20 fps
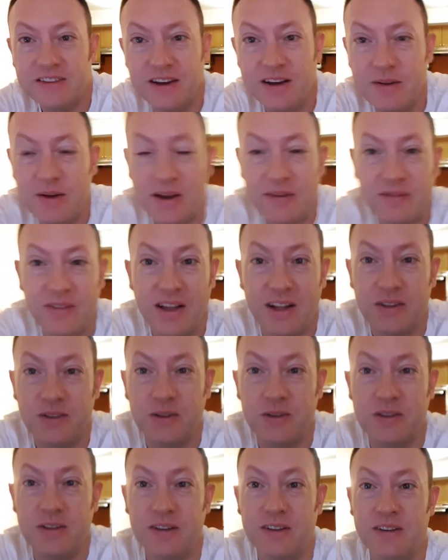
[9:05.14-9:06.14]
So anyway, I'll
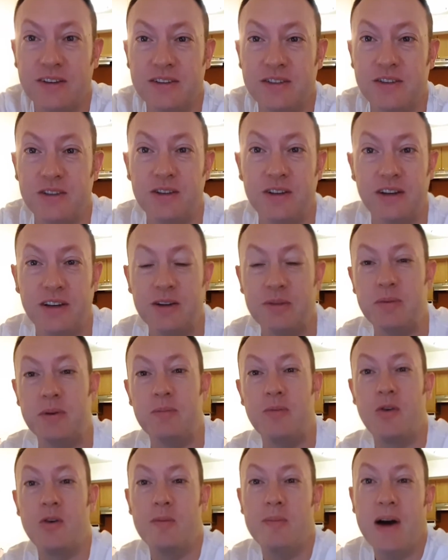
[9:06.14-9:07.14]
talk to you a little bit
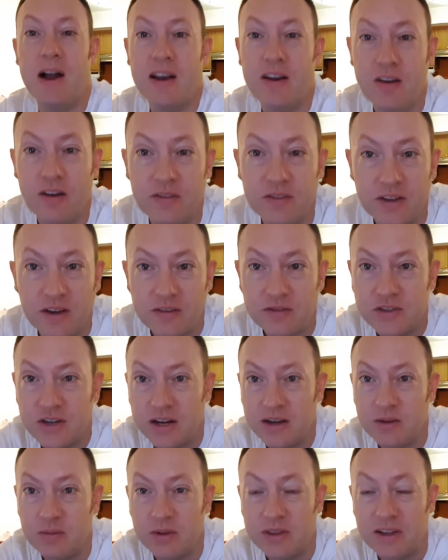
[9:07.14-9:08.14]
more about it after I've
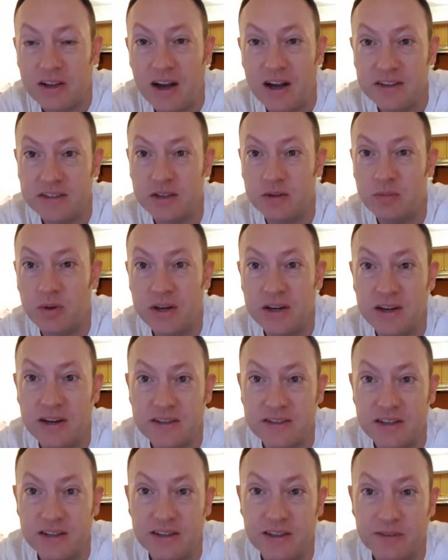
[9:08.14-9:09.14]
chatted with the guys that are bringing
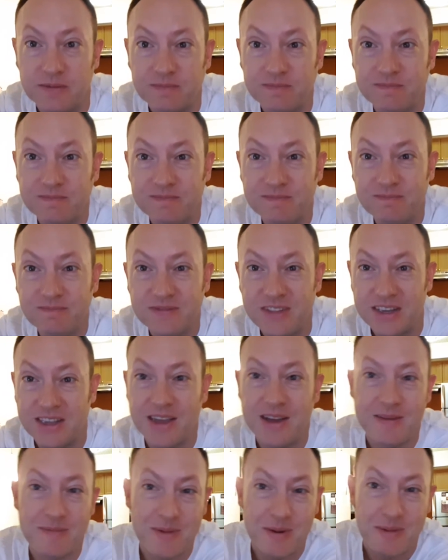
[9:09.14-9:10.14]
us the deal. Take care.